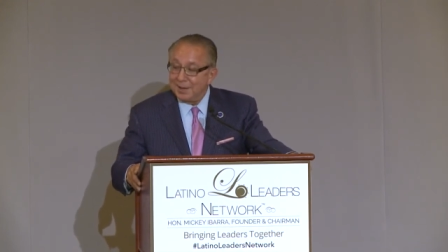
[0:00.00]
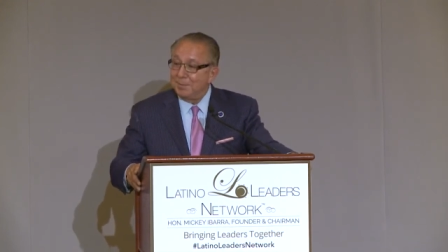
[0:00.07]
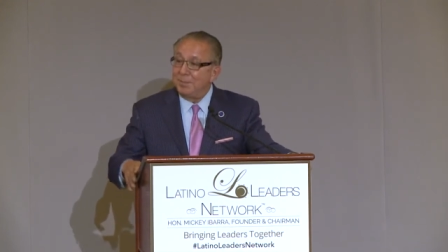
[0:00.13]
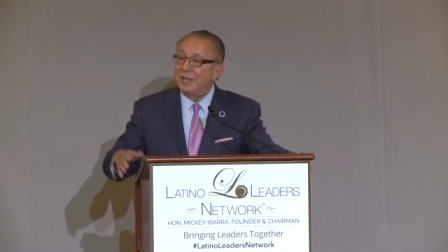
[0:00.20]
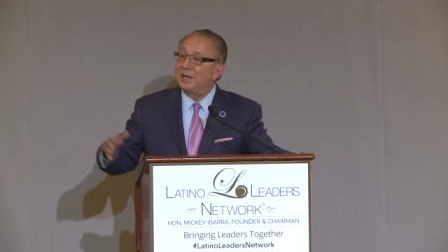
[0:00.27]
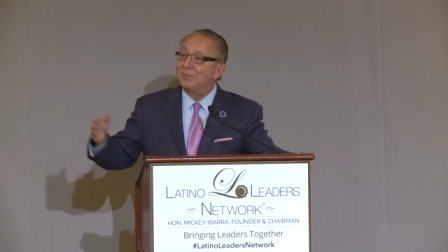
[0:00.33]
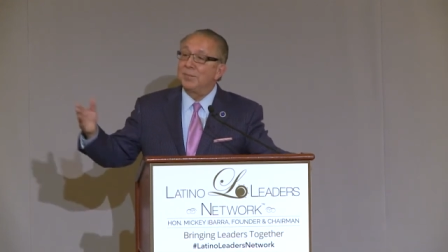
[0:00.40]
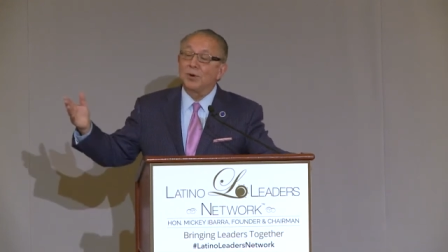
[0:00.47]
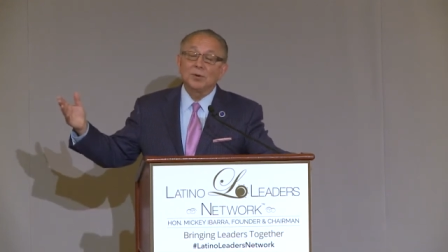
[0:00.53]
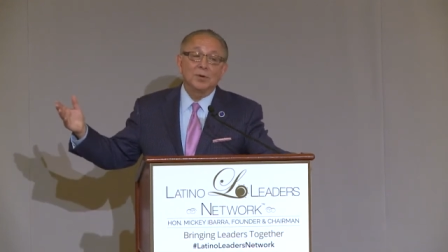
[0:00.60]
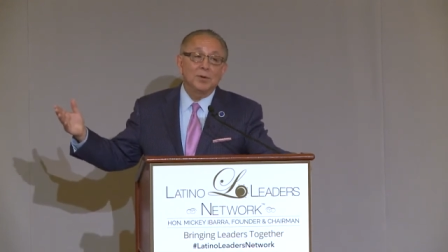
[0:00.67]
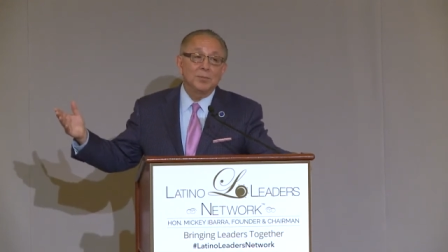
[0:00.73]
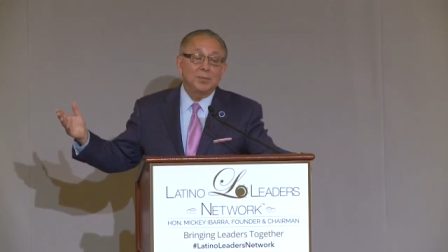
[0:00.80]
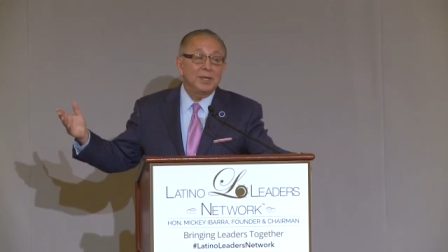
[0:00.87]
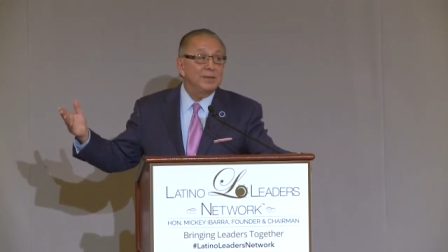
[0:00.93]
being,
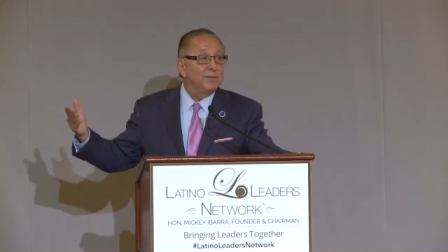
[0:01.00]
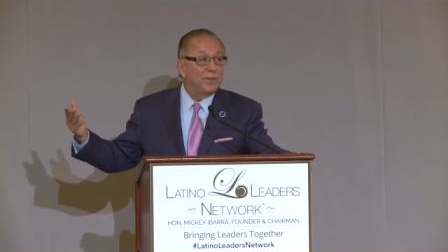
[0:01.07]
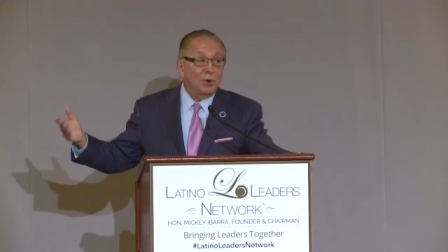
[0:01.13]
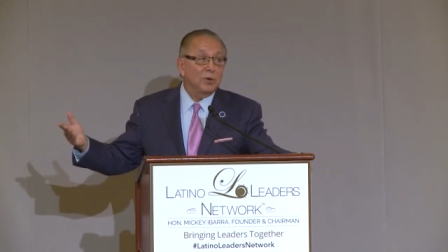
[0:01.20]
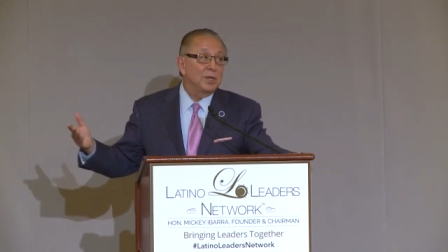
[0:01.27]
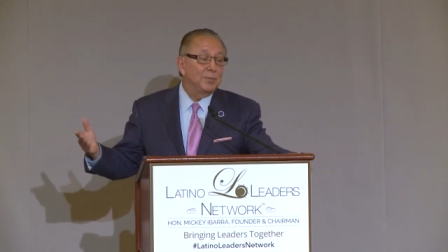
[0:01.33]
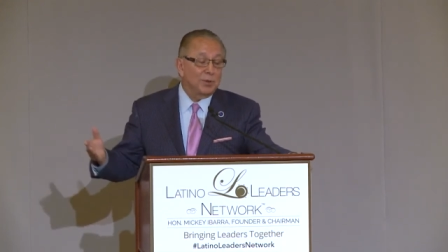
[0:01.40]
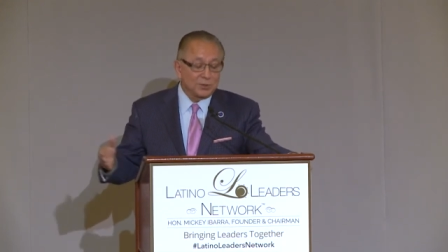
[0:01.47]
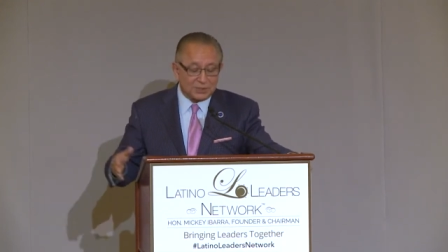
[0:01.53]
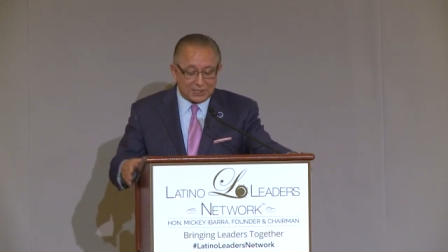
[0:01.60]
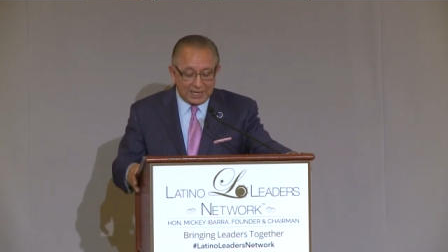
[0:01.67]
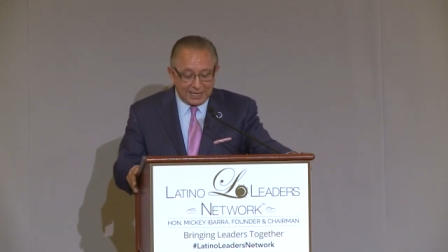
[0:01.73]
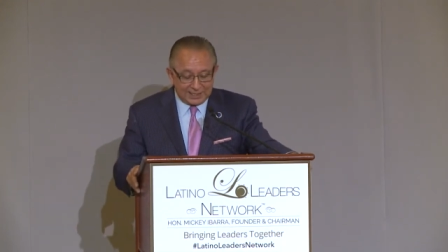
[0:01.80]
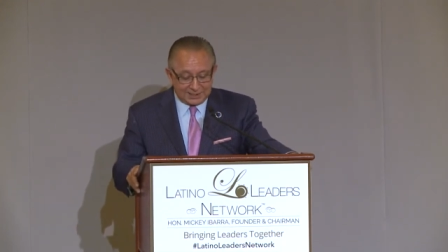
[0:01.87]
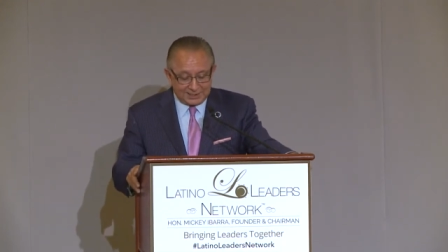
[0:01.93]
being voted most
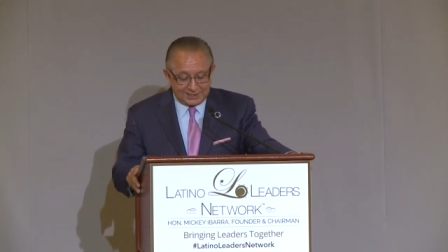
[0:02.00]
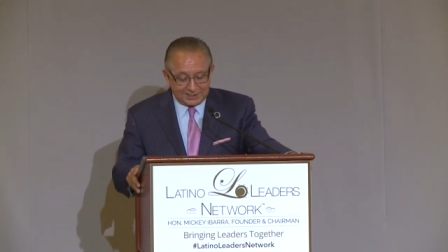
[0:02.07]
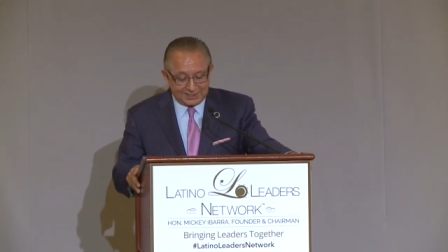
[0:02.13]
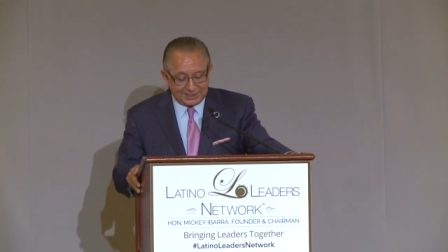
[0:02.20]
likely to